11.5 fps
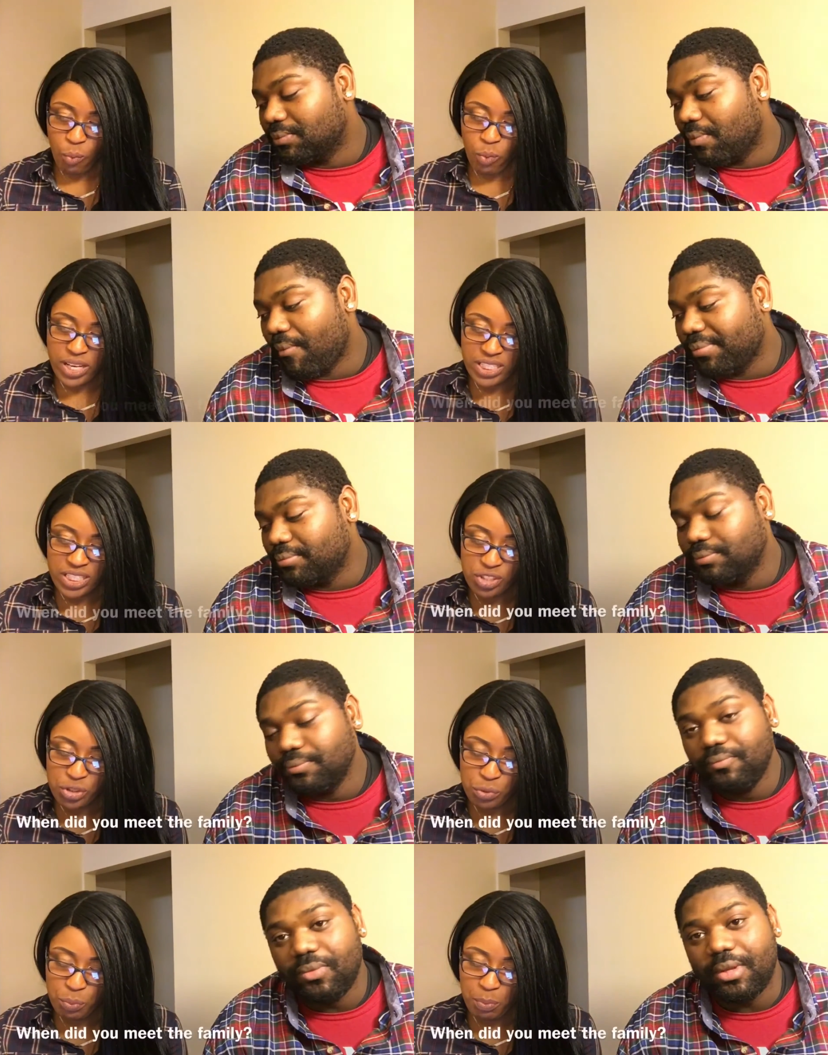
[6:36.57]
Speaker 1: When did
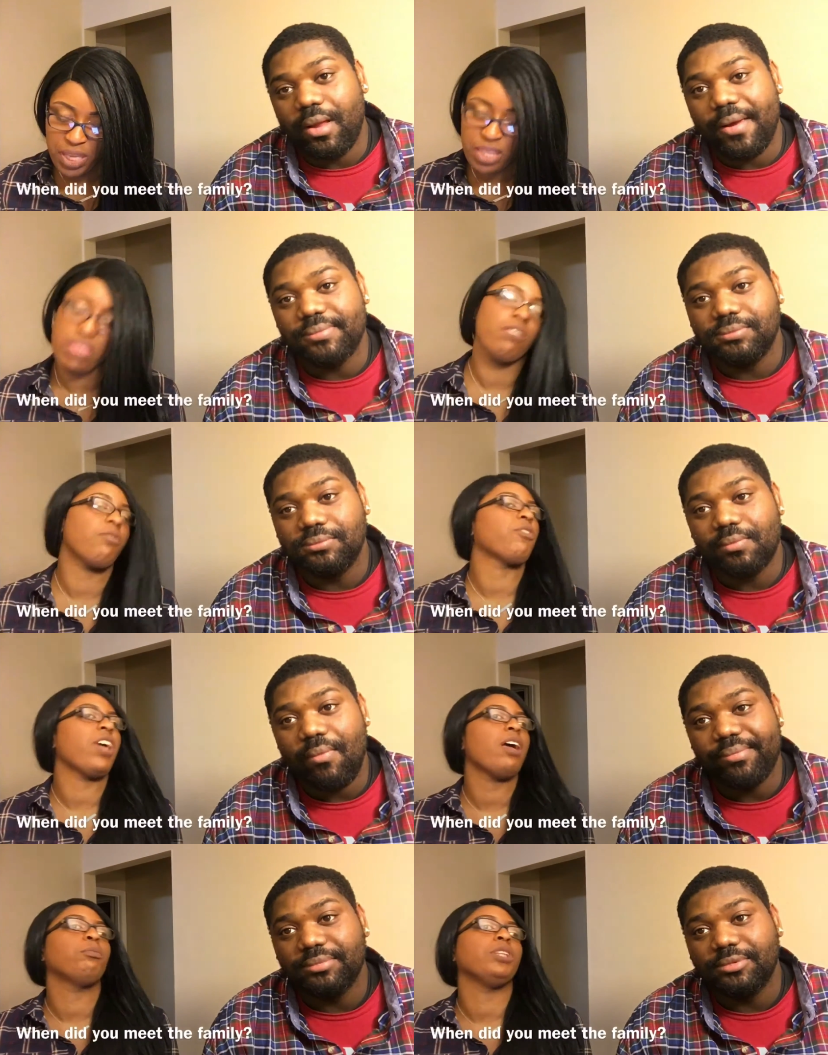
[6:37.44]
you meet the
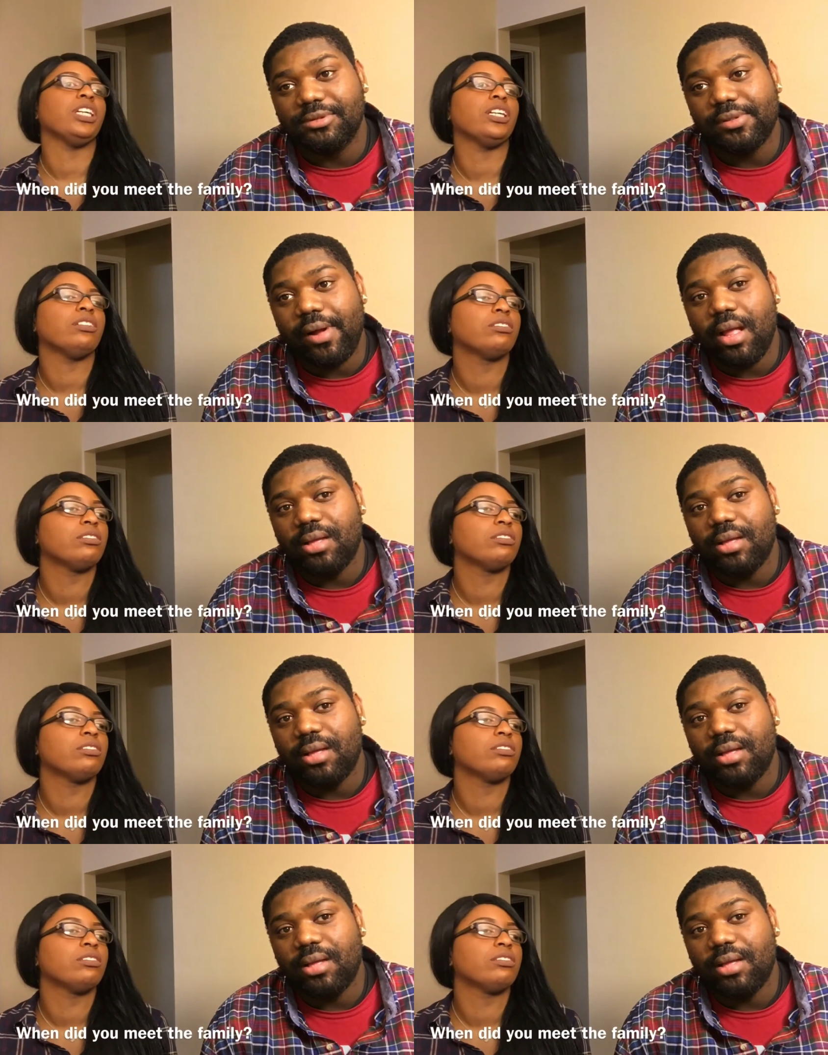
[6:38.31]
family?